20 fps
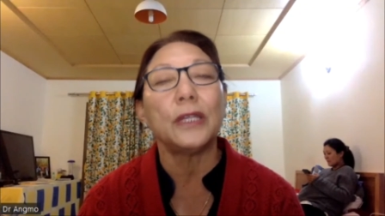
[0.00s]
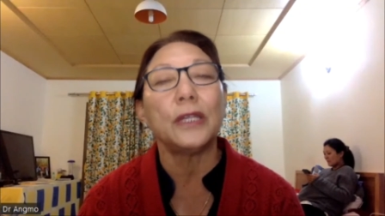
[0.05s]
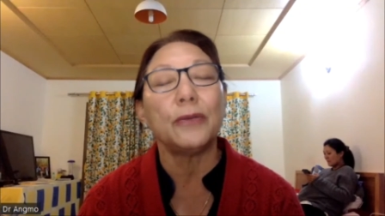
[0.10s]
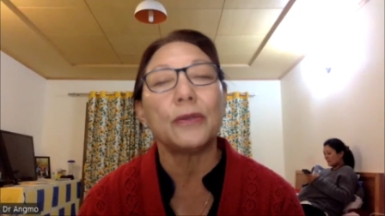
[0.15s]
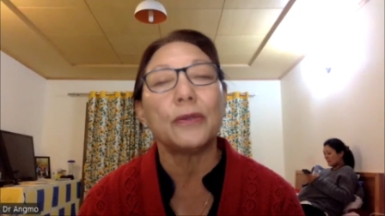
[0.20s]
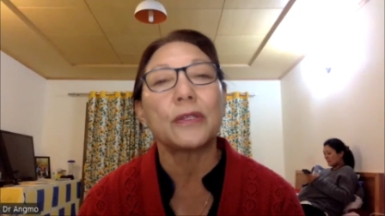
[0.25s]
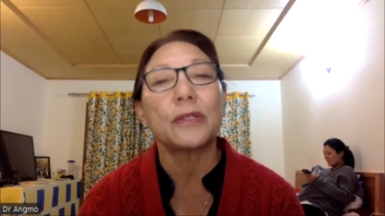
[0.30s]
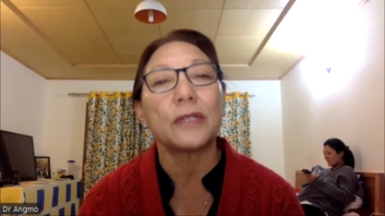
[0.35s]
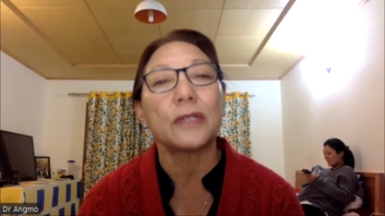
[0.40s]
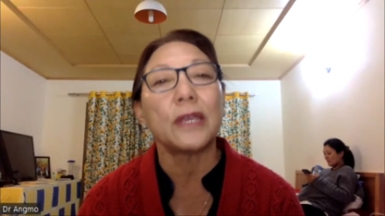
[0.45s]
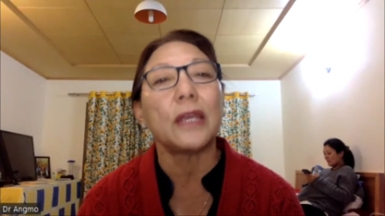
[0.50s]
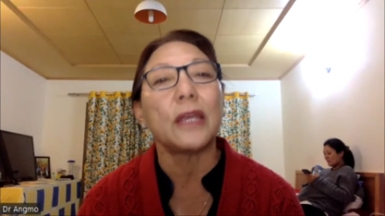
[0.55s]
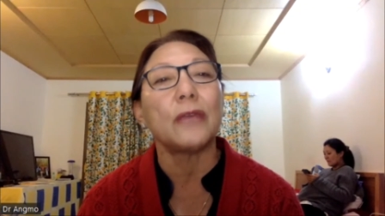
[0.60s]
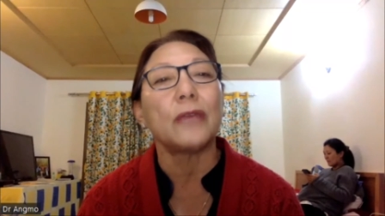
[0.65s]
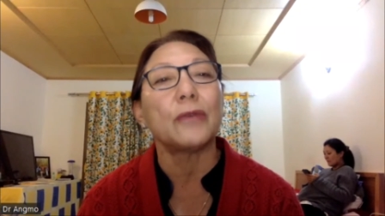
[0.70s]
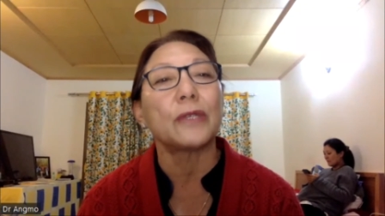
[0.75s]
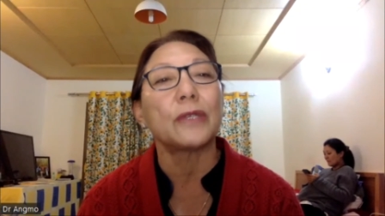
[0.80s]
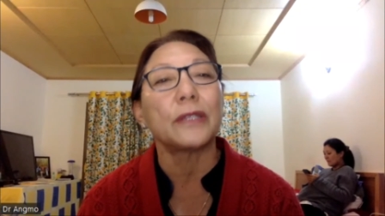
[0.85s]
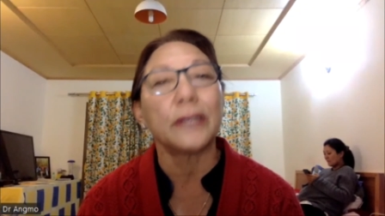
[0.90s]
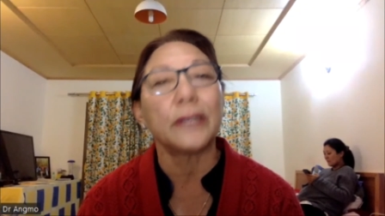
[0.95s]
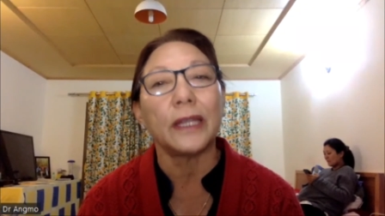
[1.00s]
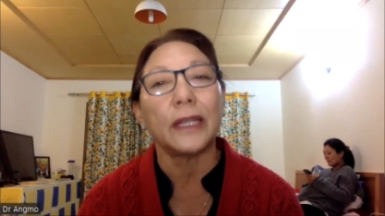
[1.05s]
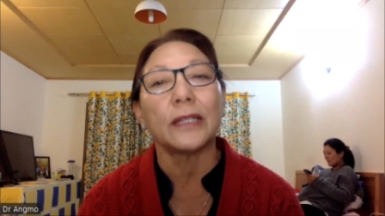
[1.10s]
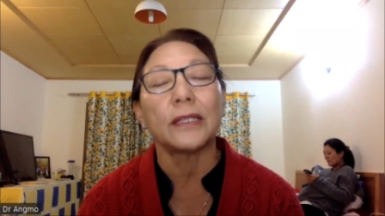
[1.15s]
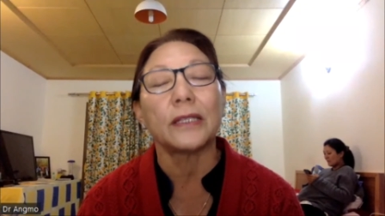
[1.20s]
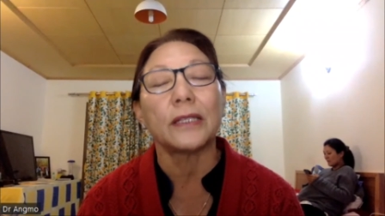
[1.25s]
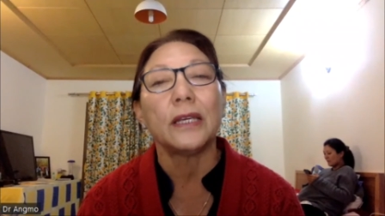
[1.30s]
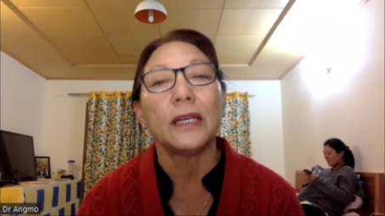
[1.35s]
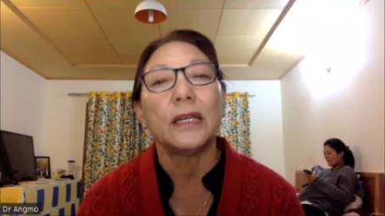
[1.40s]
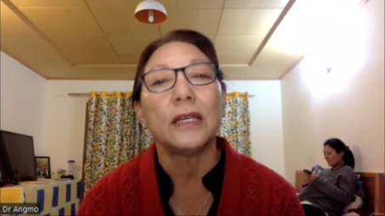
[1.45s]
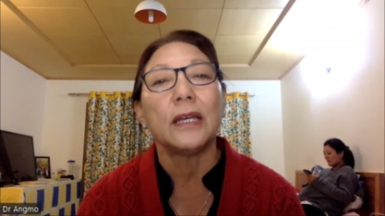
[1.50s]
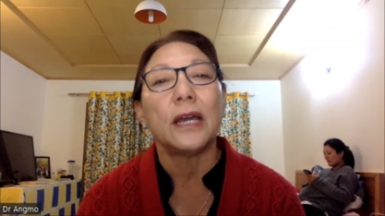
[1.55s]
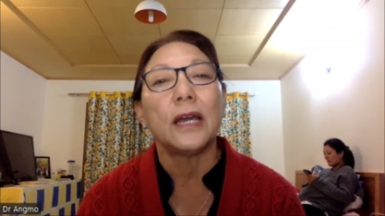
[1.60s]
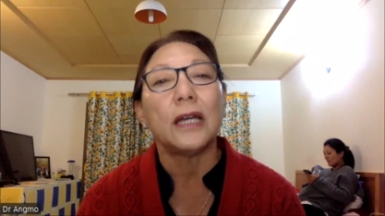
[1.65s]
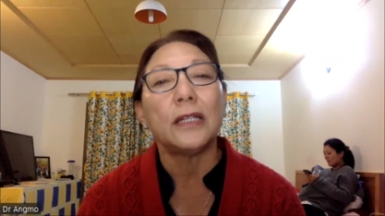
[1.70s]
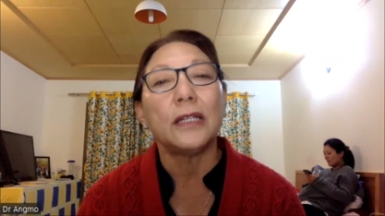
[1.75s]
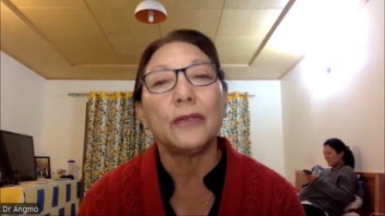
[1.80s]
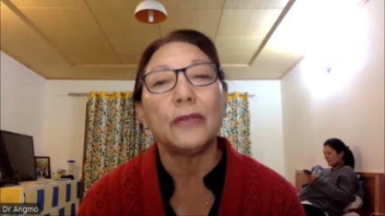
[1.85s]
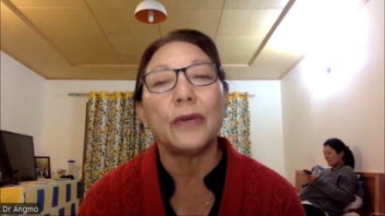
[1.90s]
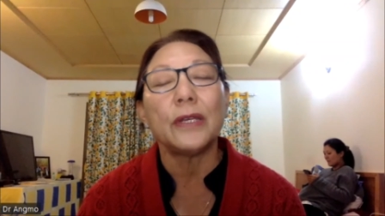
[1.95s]
what he was saying was correct.
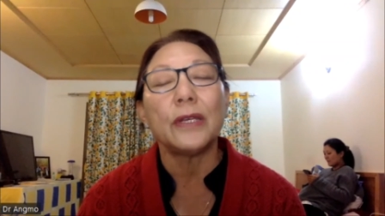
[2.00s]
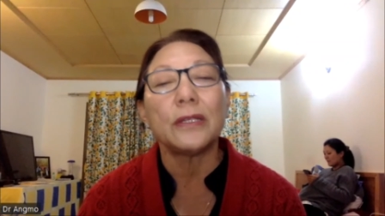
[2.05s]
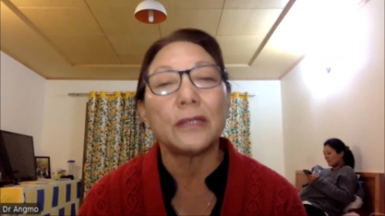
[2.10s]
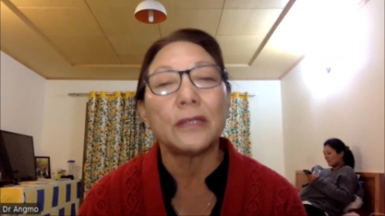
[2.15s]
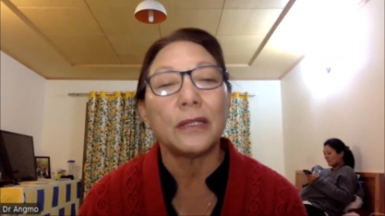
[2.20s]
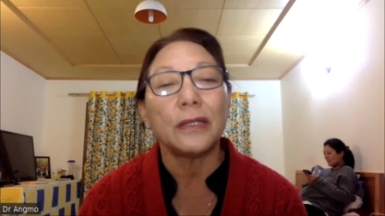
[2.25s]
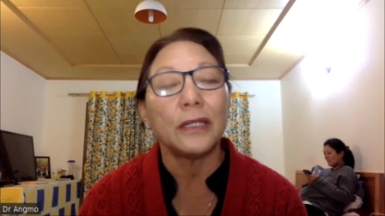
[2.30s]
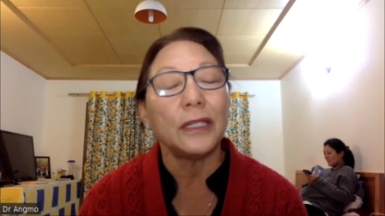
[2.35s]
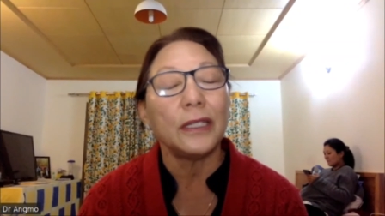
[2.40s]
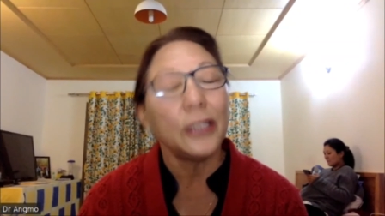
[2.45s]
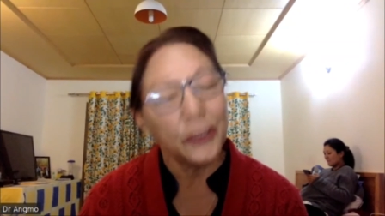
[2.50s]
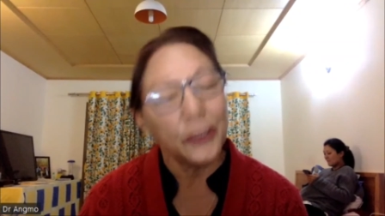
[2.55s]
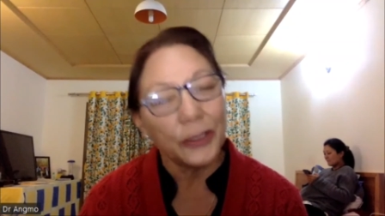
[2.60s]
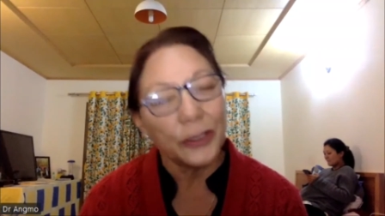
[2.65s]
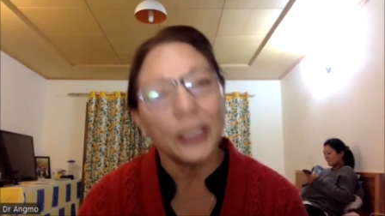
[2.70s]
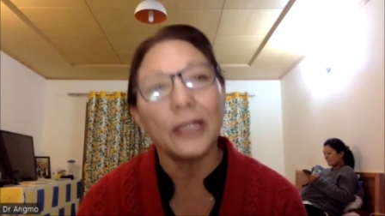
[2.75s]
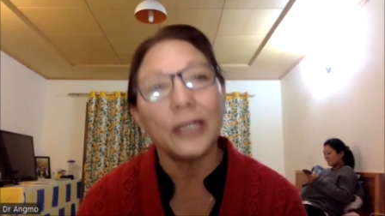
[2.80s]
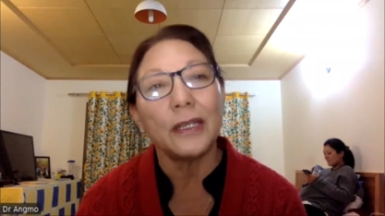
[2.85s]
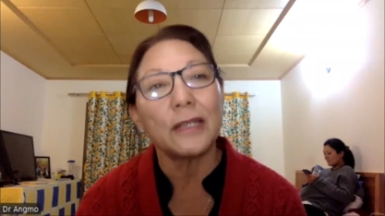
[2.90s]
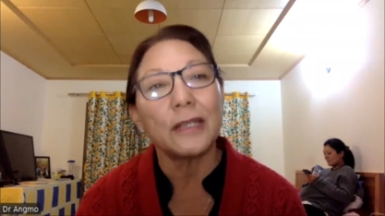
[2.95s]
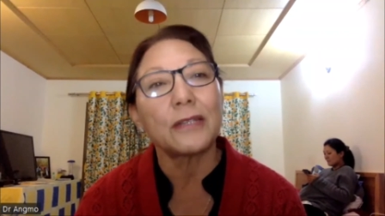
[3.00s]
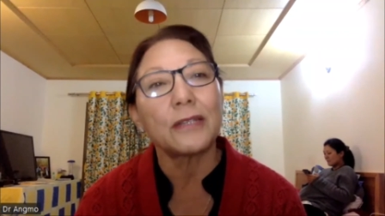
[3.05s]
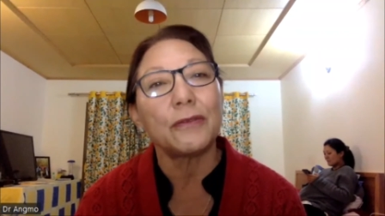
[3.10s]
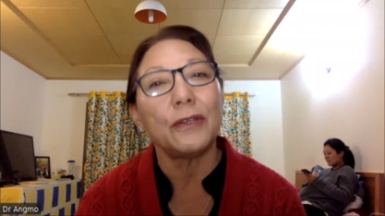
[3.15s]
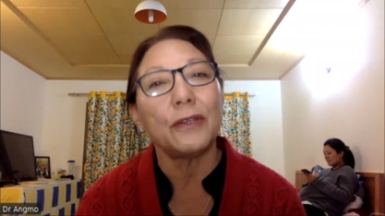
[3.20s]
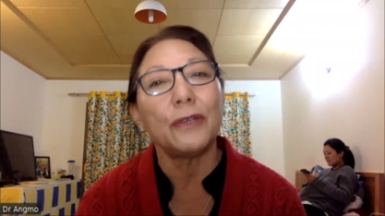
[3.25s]
Otherwise, initially, yes,